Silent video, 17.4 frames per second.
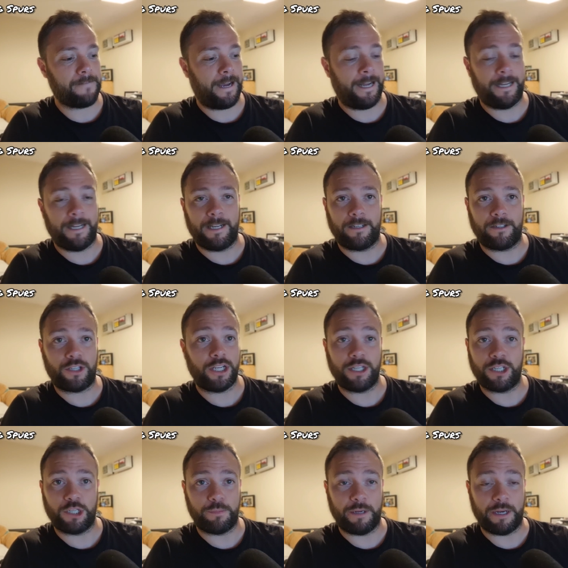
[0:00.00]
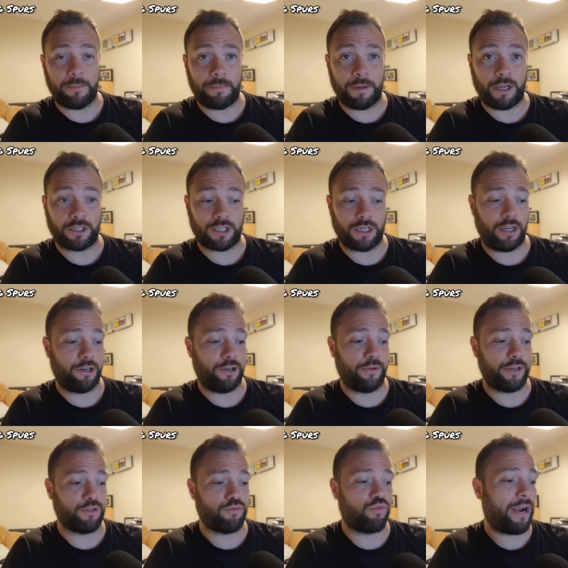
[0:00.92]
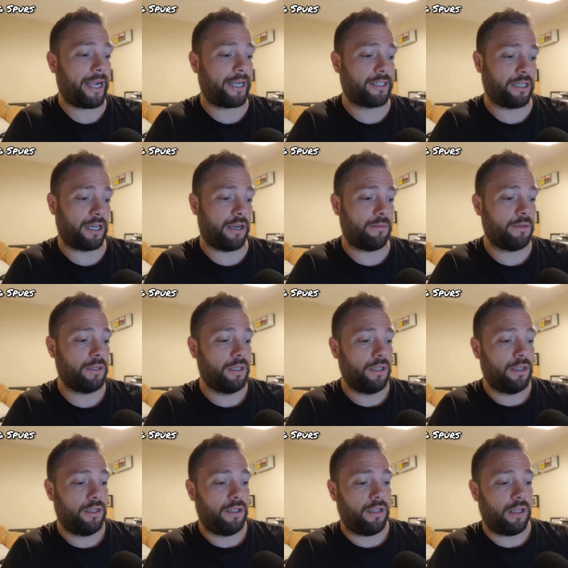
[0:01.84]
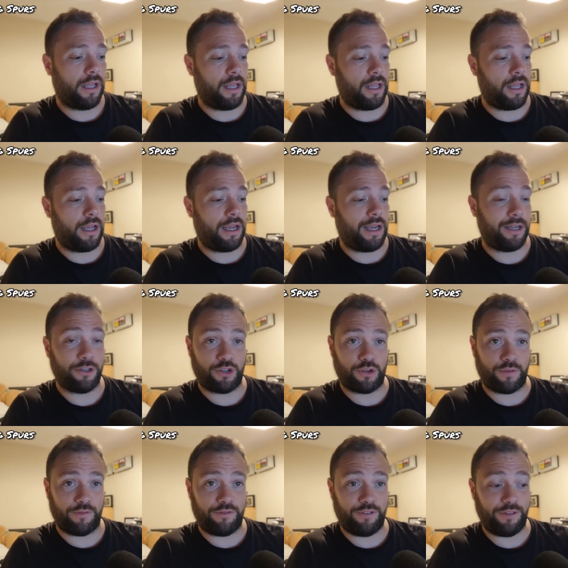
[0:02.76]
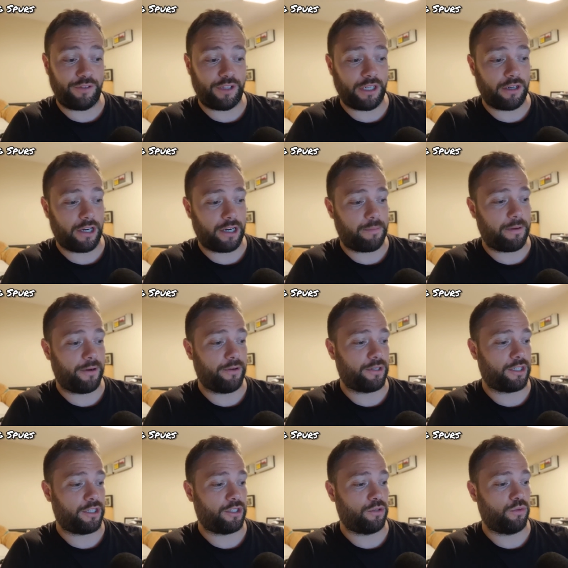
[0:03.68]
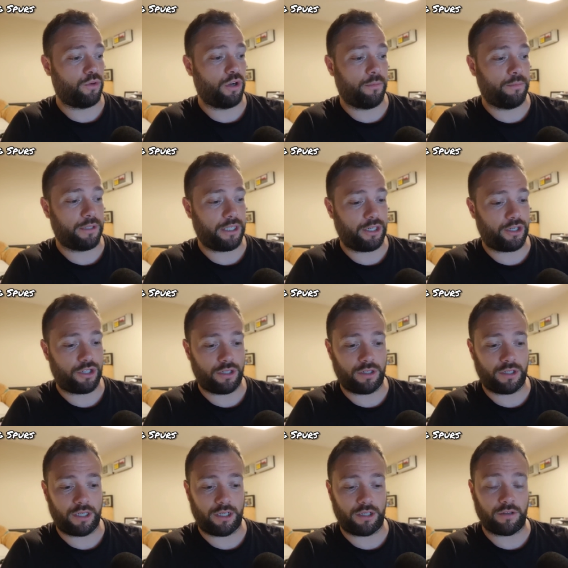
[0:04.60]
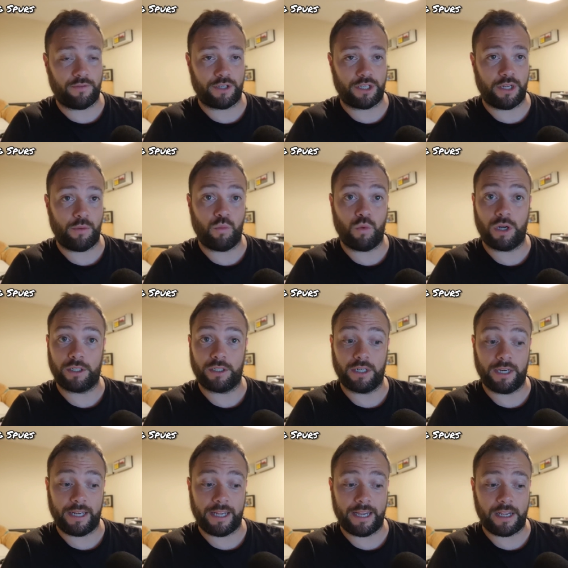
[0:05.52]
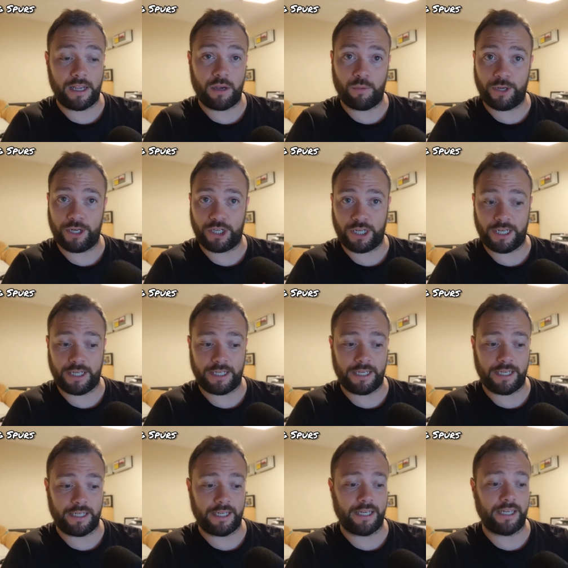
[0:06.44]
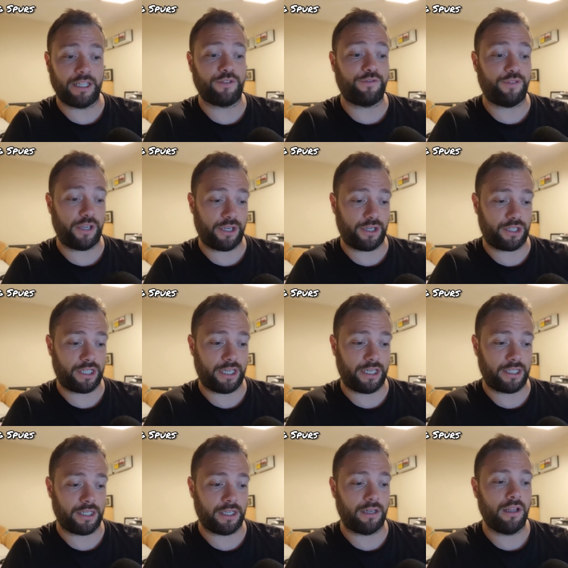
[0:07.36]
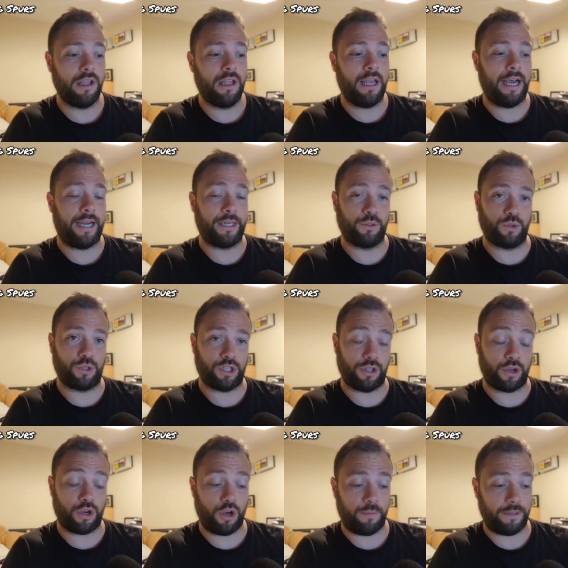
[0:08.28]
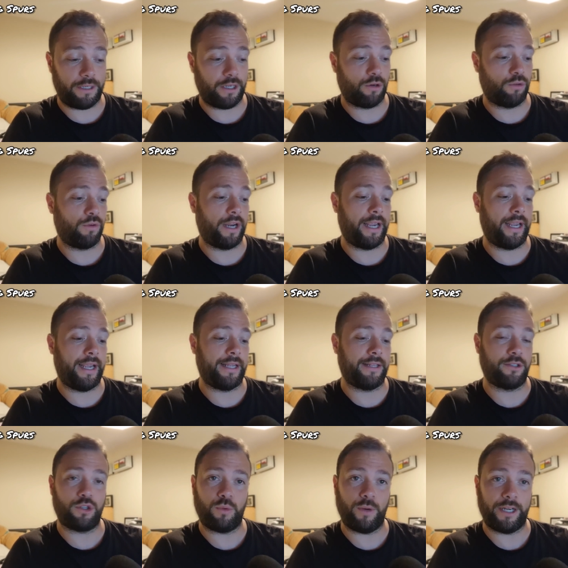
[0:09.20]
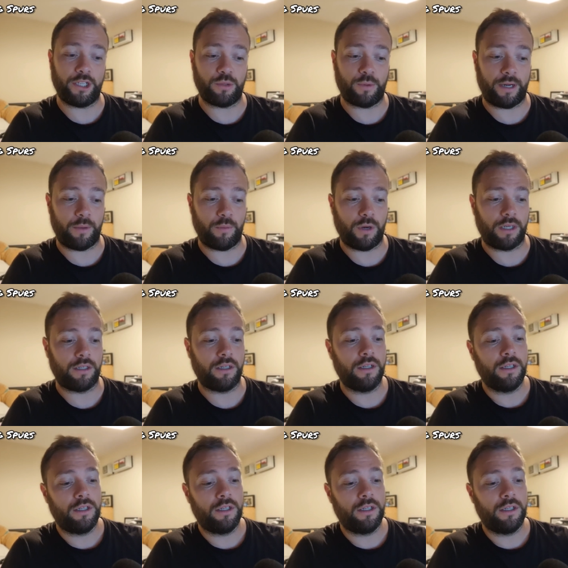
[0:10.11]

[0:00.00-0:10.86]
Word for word: and since he's been at Barcelona, he's racked up uh, 159 appearances in all competitions. He's obviously won La Liga, which he did in his first season, and also the Copa del Rey in 2021.